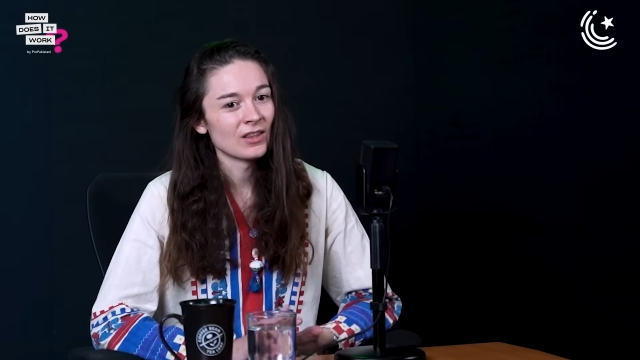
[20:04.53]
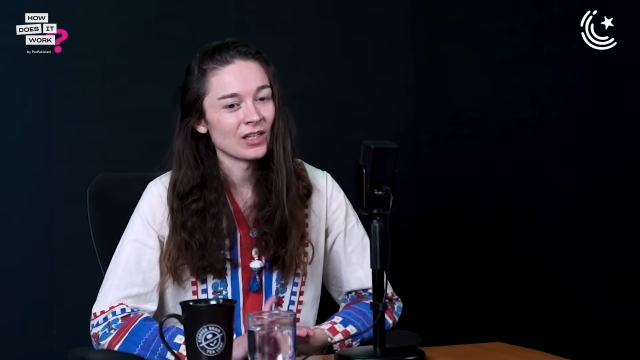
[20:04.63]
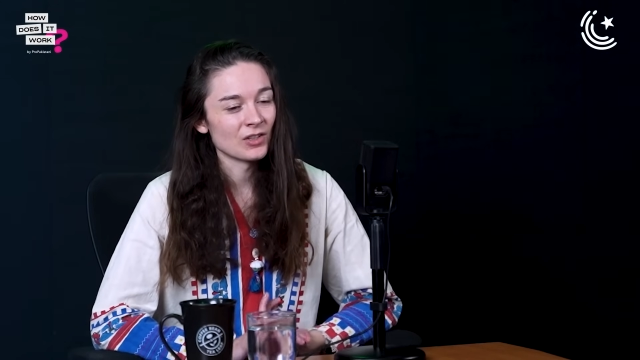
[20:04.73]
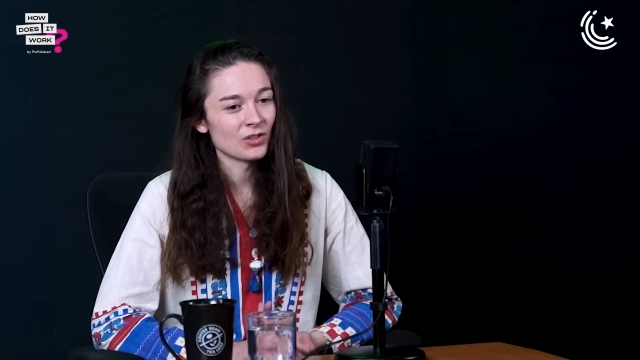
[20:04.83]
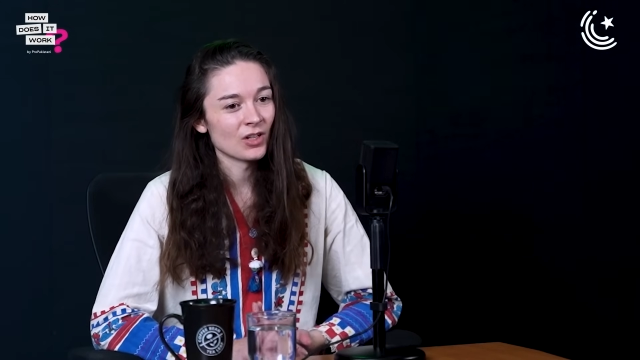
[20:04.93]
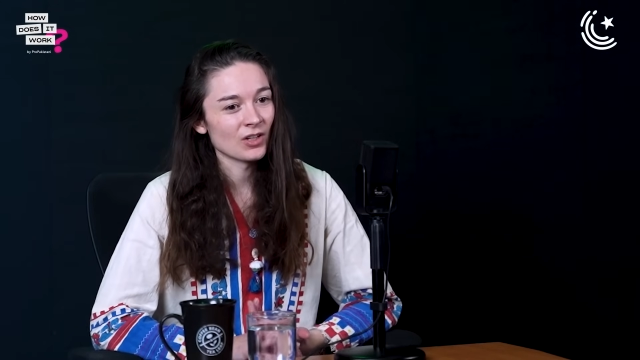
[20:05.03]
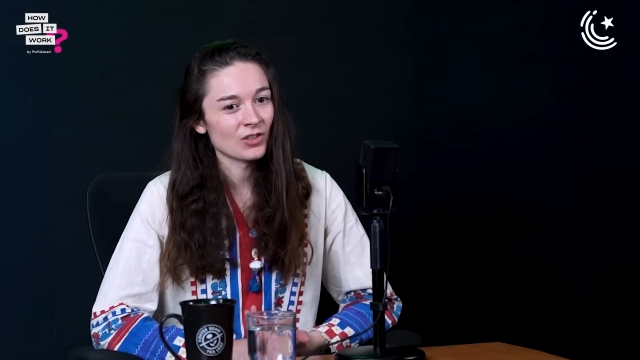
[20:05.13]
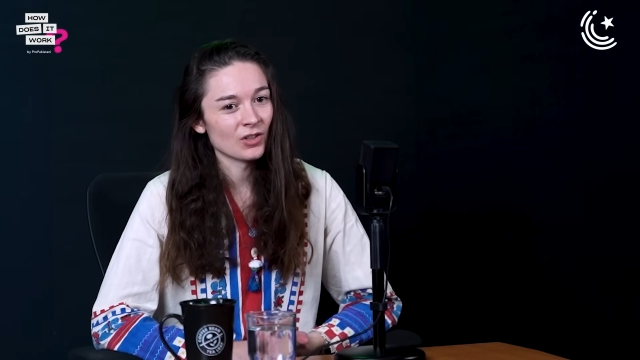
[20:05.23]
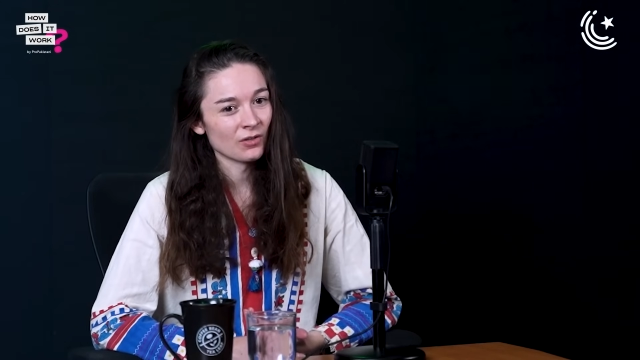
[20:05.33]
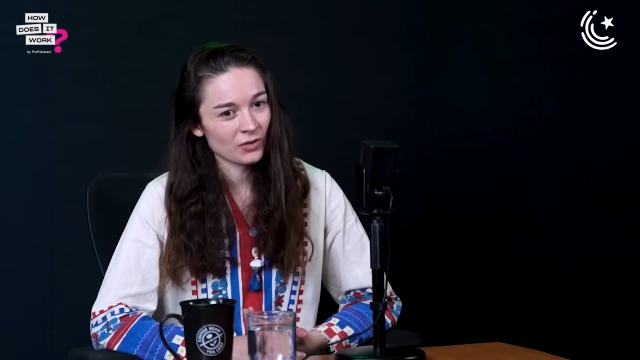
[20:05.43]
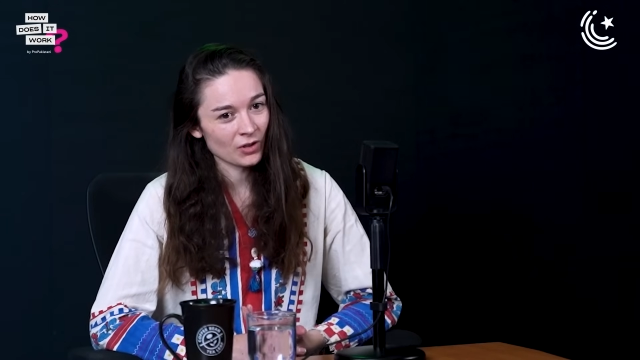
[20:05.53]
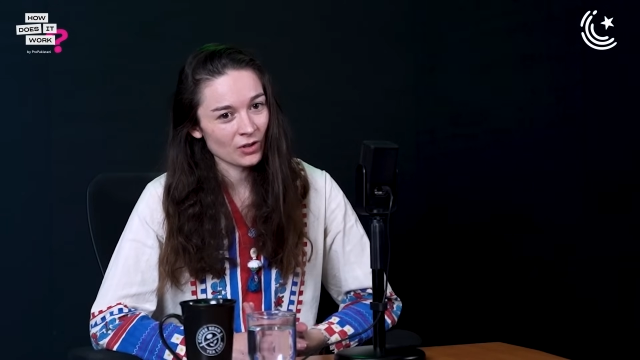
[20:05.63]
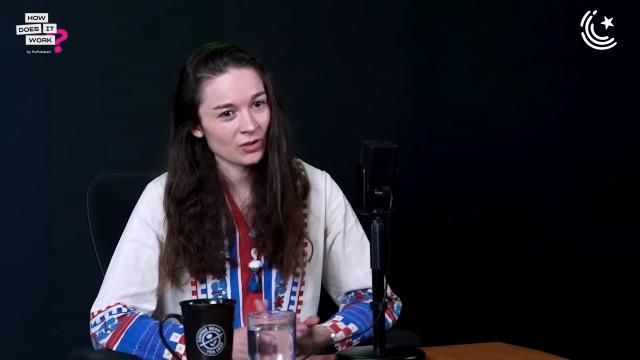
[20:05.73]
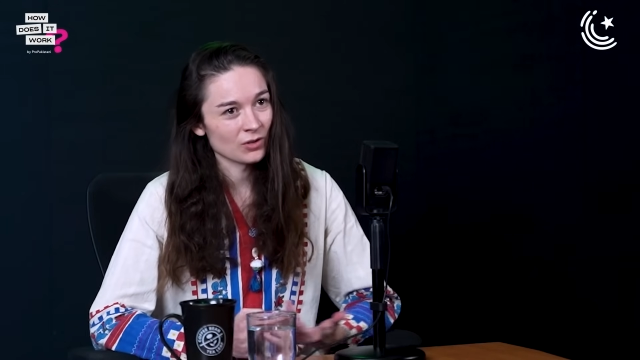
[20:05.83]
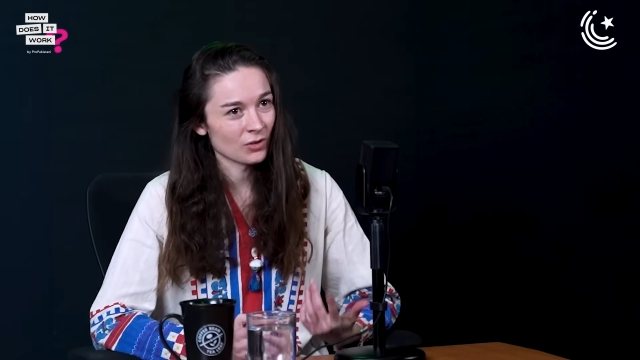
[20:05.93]
the introduction of
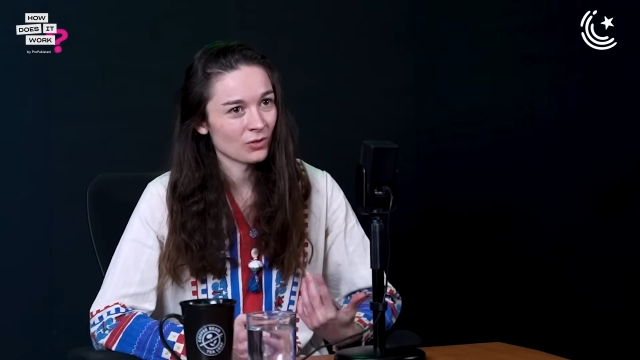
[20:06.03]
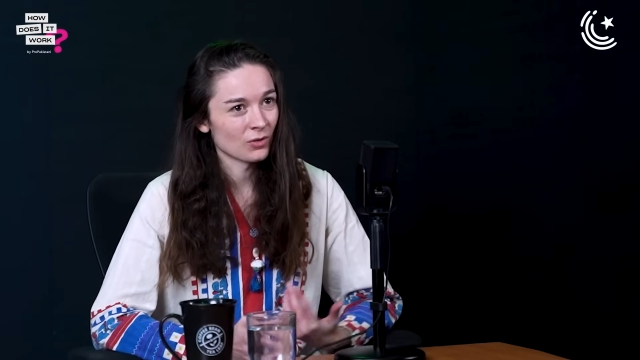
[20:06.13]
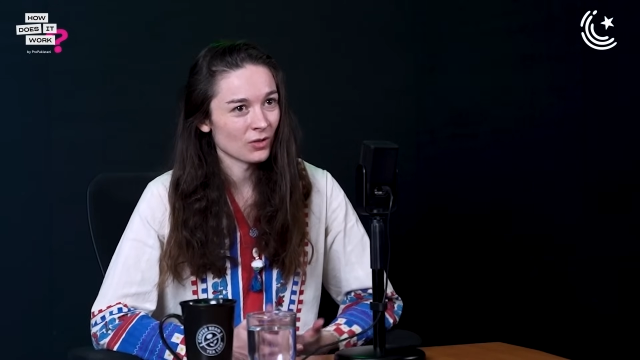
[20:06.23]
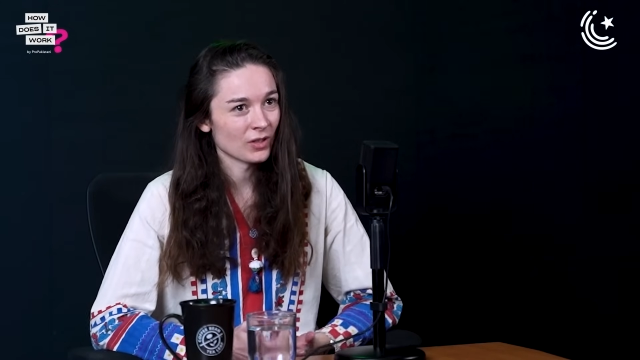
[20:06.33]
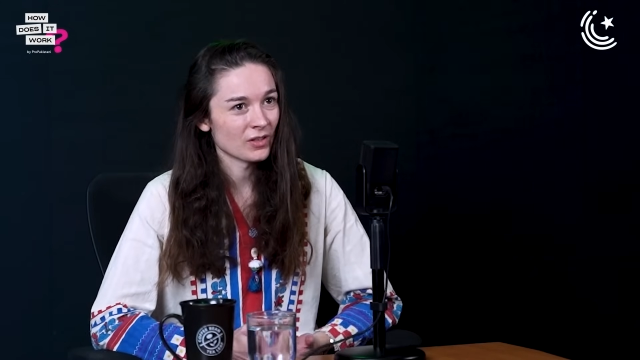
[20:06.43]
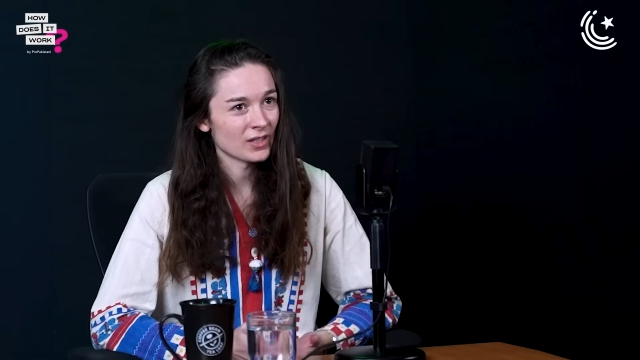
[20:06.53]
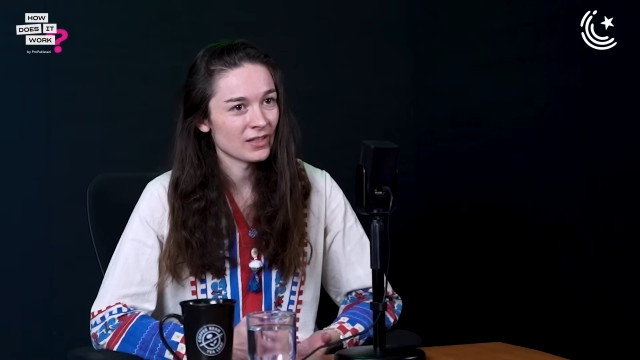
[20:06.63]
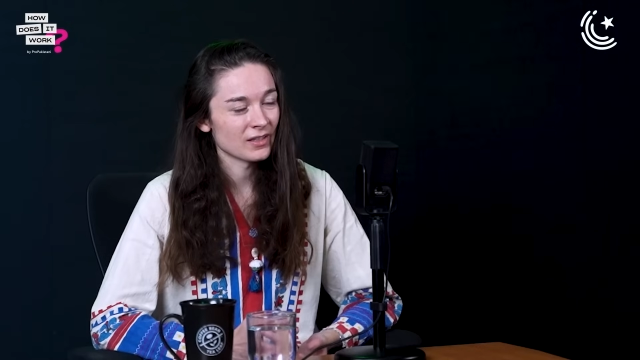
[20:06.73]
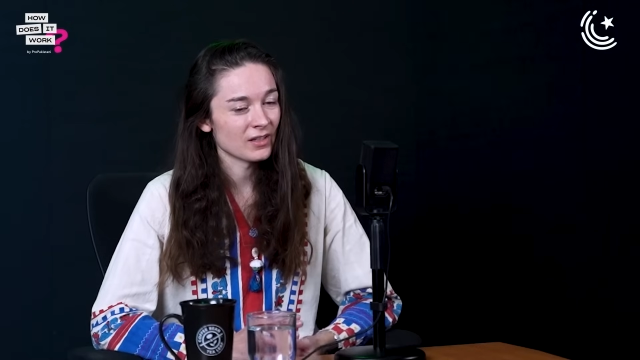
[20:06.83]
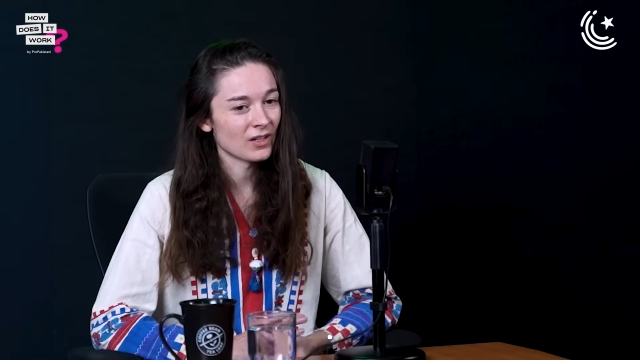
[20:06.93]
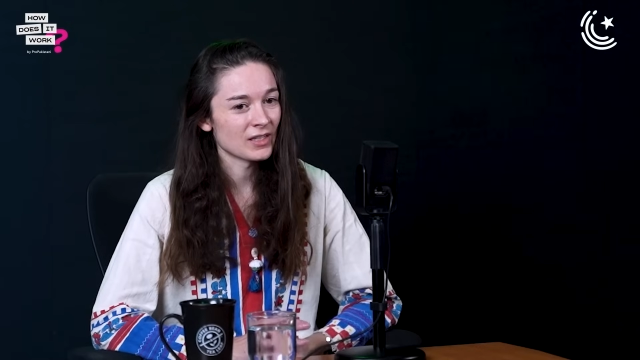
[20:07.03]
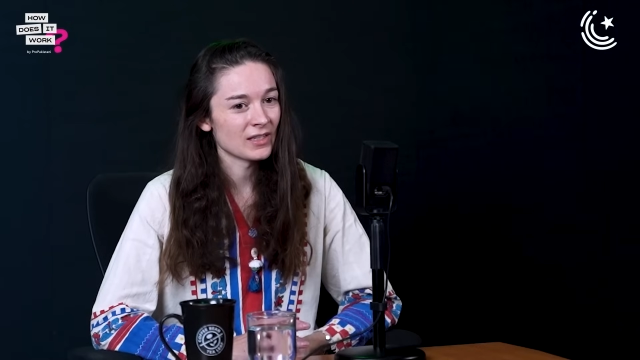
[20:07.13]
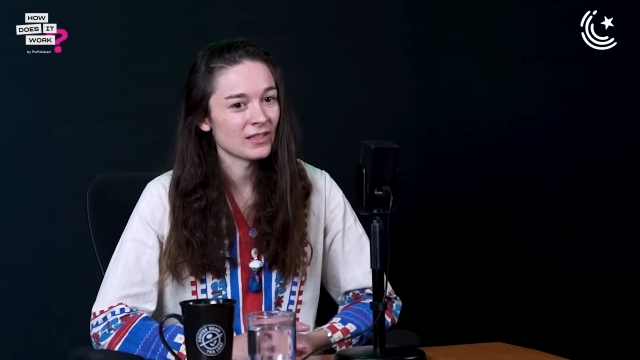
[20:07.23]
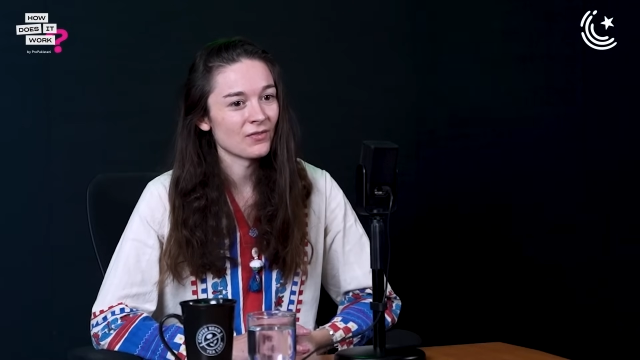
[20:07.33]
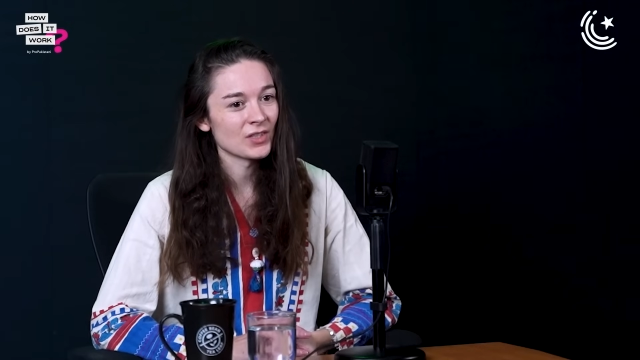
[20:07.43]
the Hudud Ordinances in
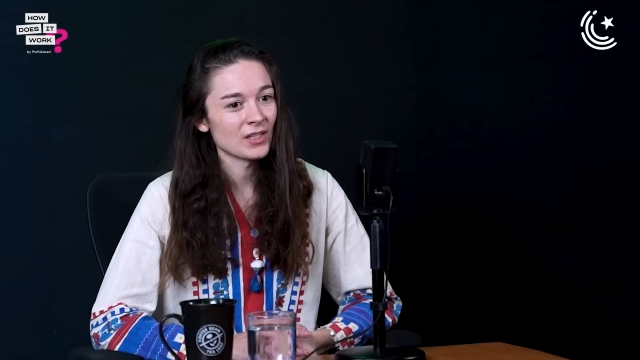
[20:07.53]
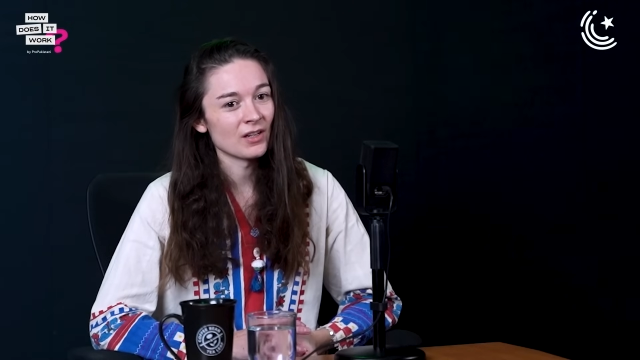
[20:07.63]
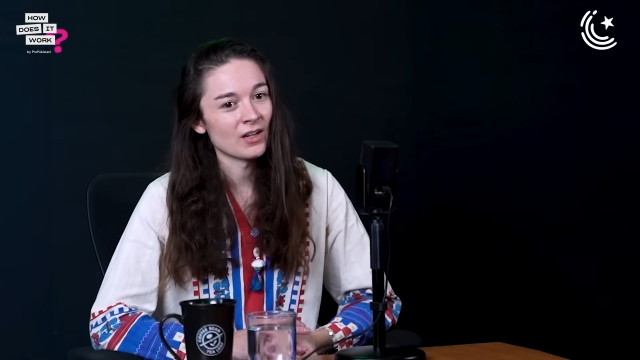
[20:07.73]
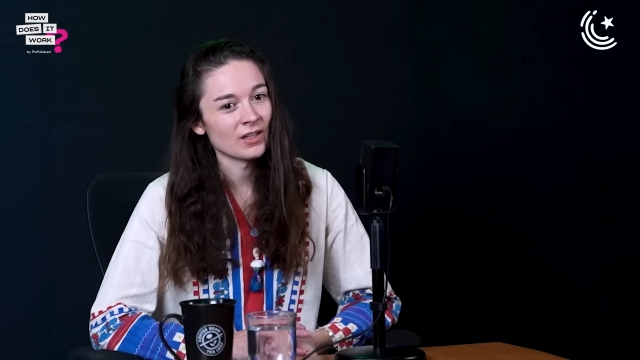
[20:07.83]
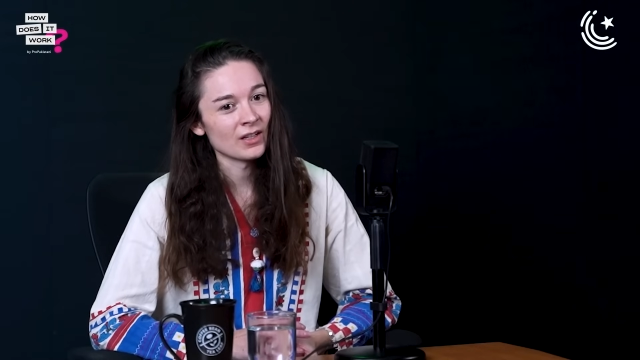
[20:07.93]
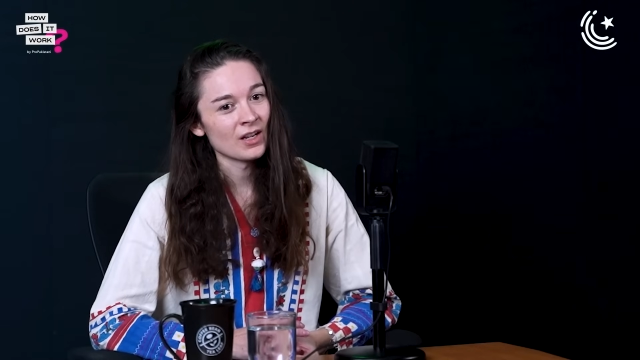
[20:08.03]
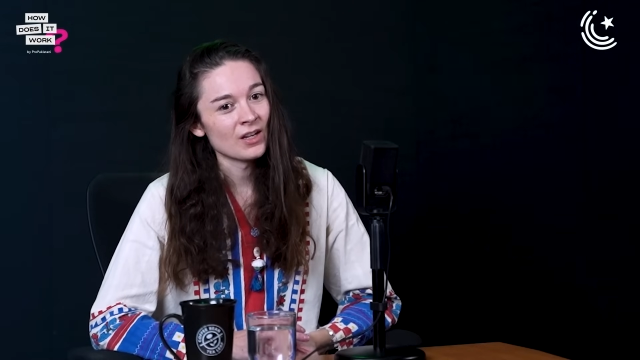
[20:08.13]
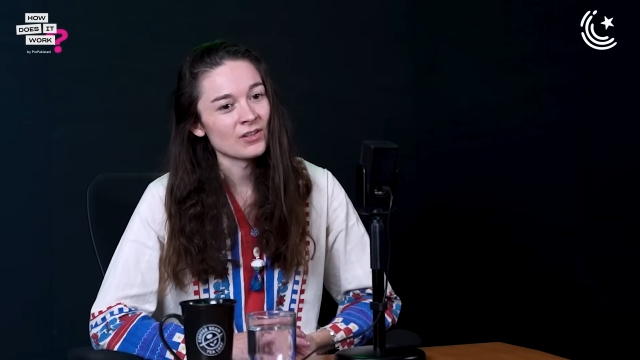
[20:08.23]
1979.